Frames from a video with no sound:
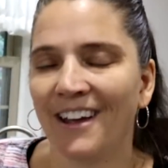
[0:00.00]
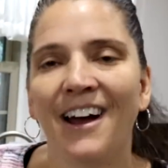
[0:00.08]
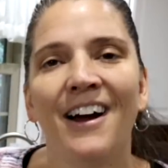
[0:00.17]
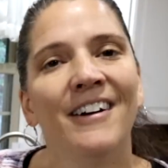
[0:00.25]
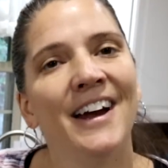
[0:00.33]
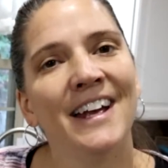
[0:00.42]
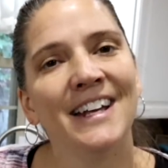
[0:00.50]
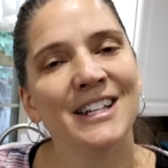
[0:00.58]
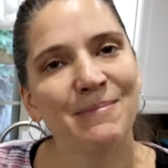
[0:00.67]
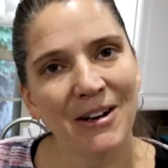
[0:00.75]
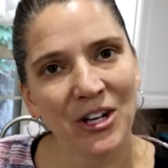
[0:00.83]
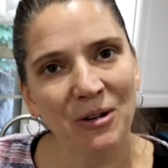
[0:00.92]
All right,
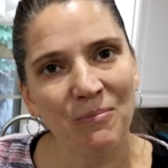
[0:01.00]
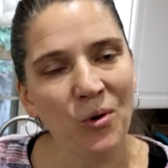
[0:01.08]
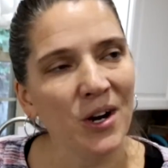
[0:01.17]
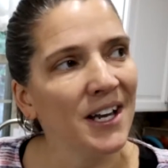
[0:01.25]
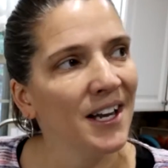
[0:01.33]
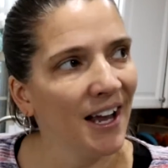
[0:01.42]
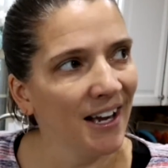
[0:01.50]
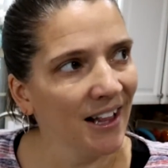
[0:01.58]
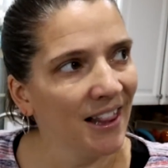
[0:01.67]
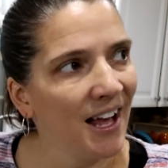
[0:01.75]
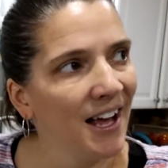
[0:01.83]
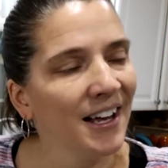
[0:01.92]
it's been a good morning, 9
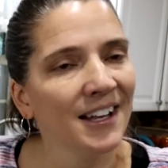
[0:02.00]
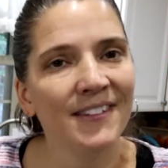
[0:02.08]
o'clock.